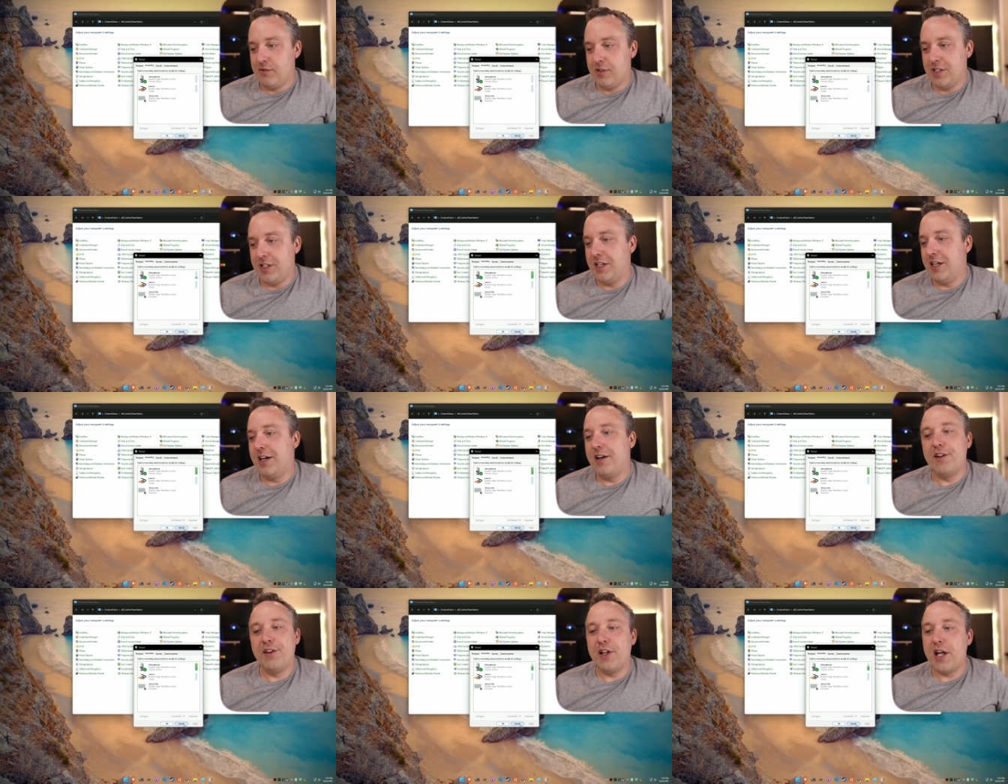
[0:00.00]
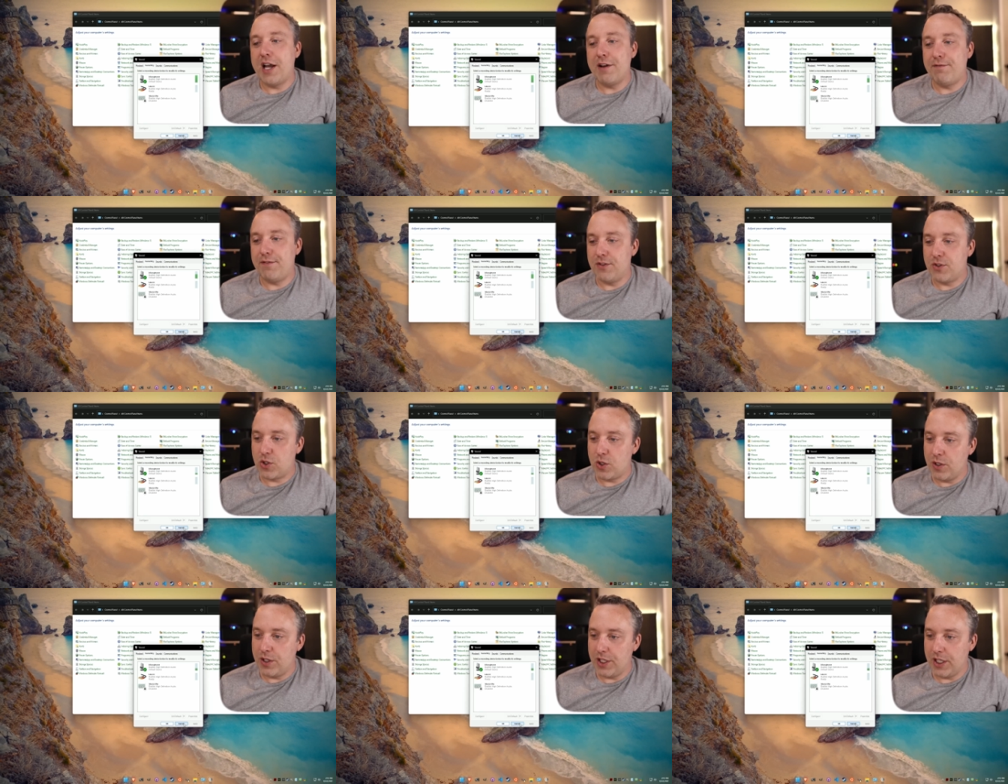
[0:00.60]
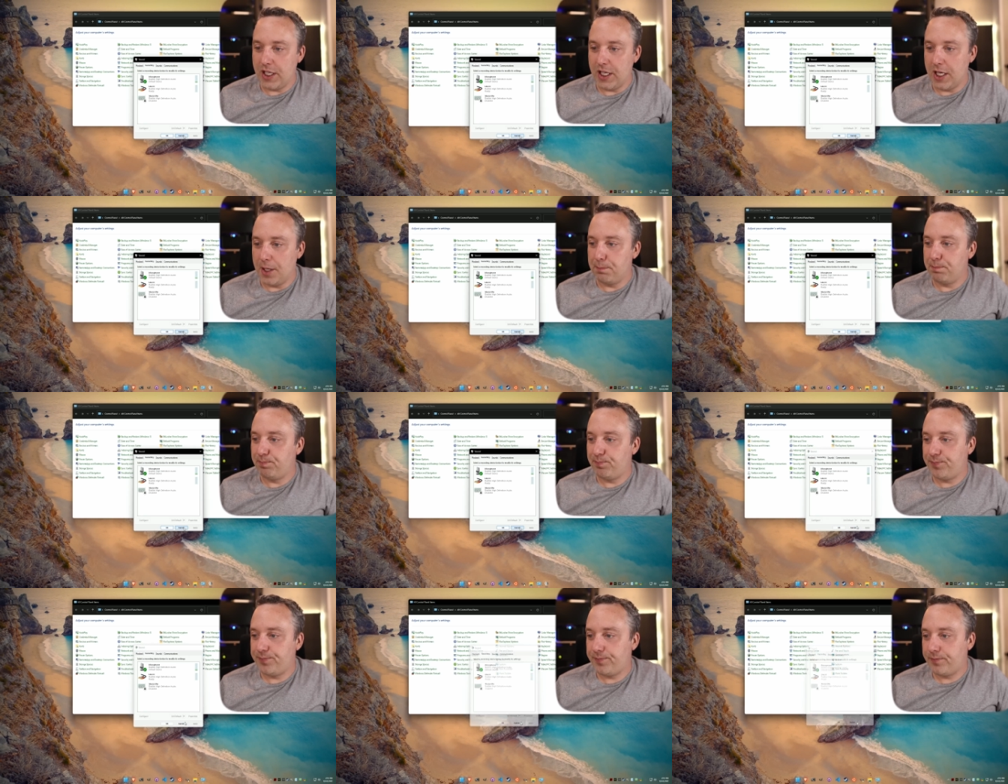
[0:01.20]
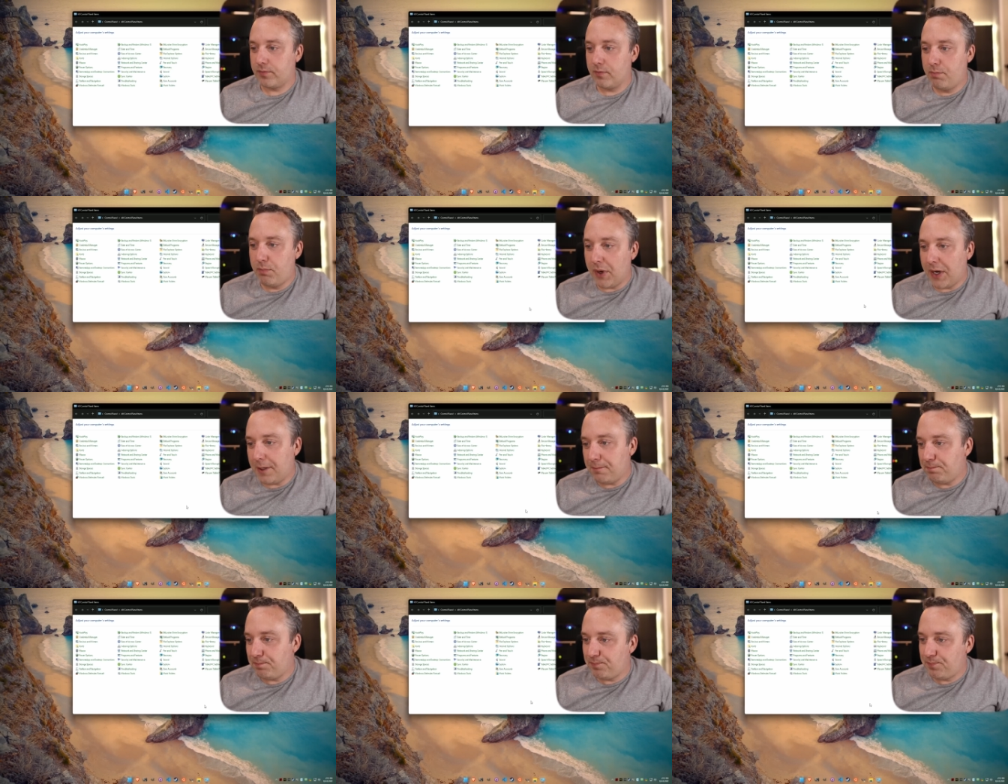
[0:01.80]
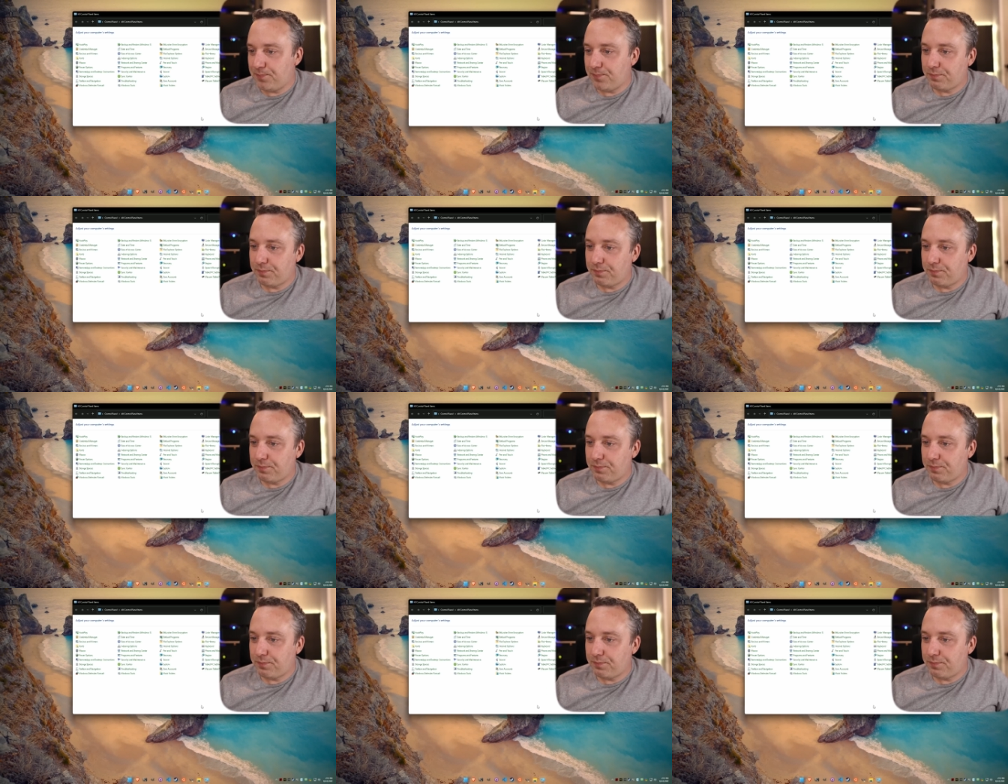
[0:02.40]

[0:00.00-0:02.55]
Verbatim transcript: Yeah, life is good again. But